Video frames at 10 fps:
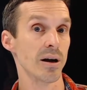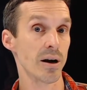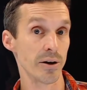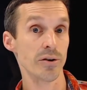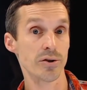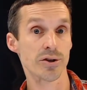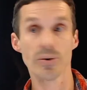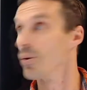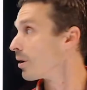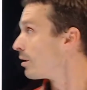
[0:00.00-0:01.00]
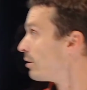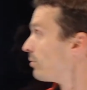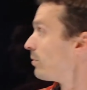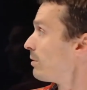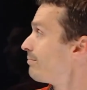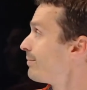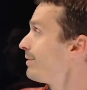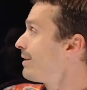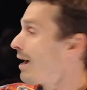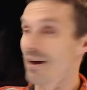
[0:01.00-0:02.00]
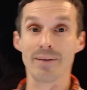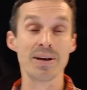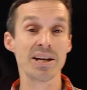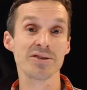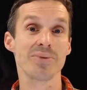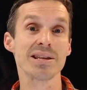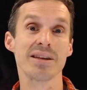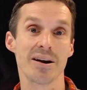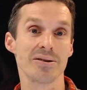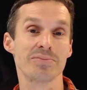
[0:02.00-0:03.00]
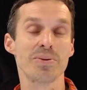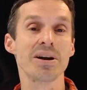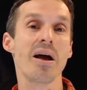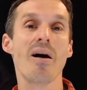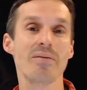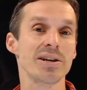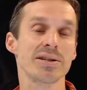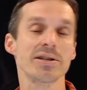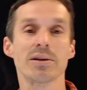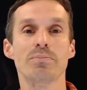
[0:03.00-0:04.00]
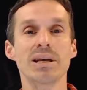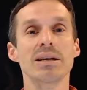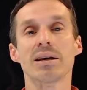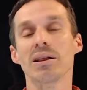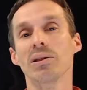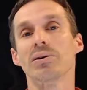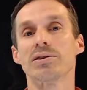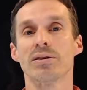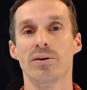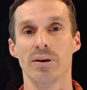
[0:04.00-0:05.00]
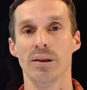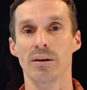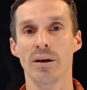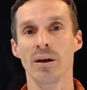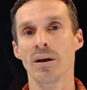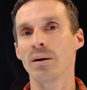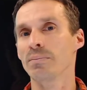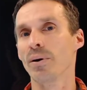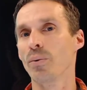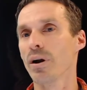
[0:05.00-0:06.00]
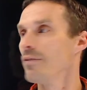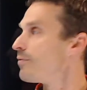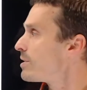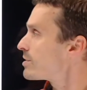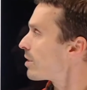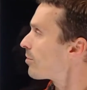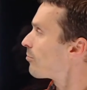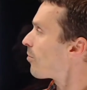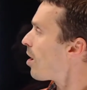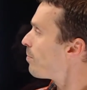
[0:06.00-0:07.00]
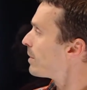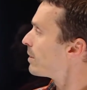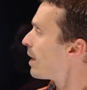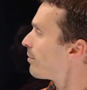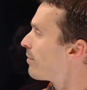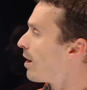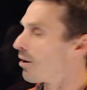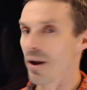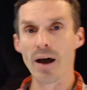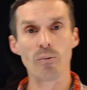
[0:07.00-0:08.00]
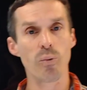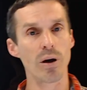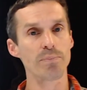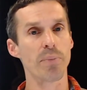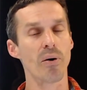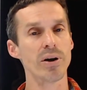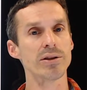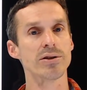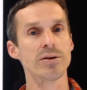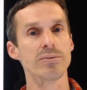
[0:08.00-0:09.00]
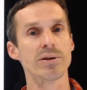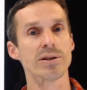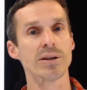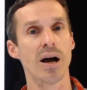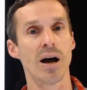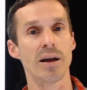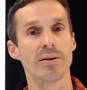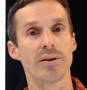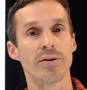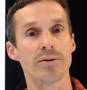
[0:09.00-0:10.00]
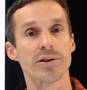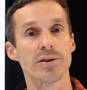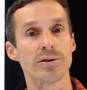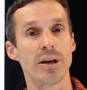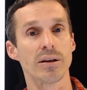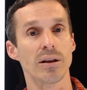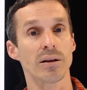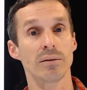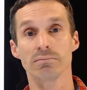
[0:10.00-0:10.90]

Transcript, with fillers: Are you sure? Well, yeah, I mean, it's right there. It's pretty obvious. It's a peak. It looks good. But what if we start dropping that down? At what point do you decide that there's a signal?